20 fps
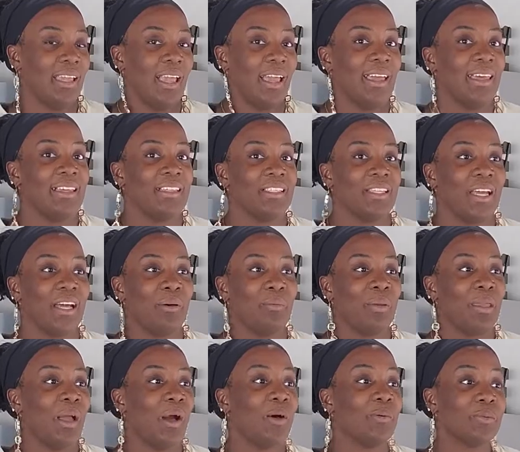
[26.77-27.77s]
and uh,
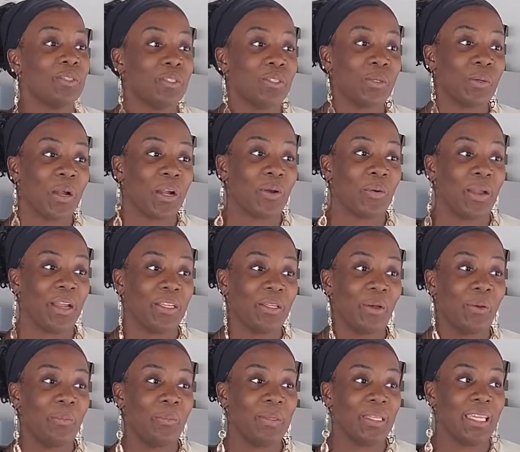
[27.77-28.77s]
we hope to do our
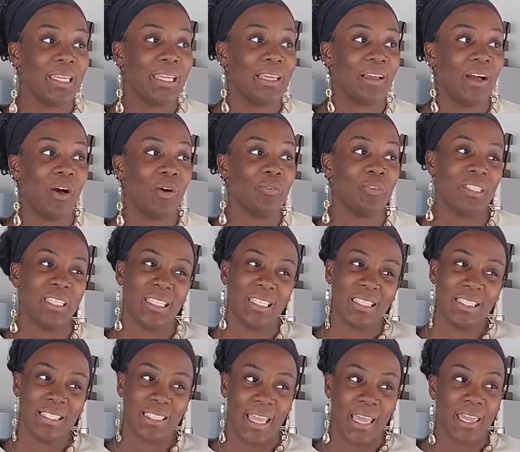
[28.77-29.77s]
grand opening hopefully
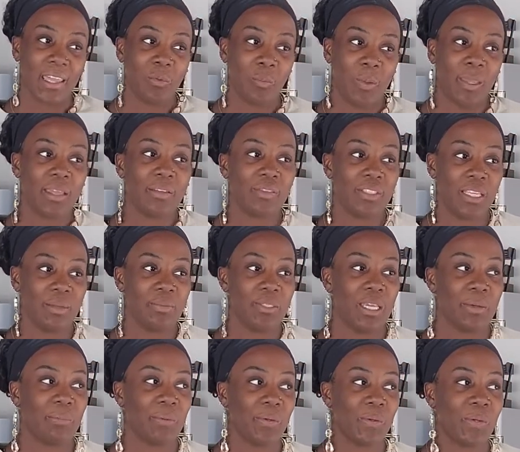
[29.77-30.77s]
the second week of
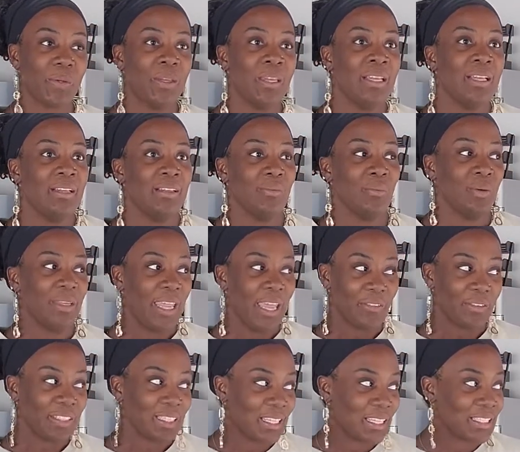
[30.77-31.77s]
September when
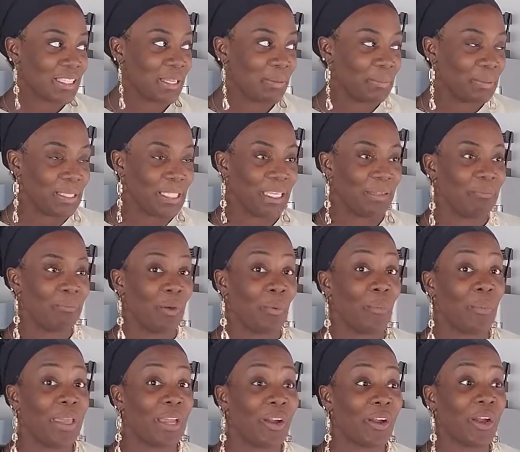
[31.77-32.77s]
everything is complete, but we are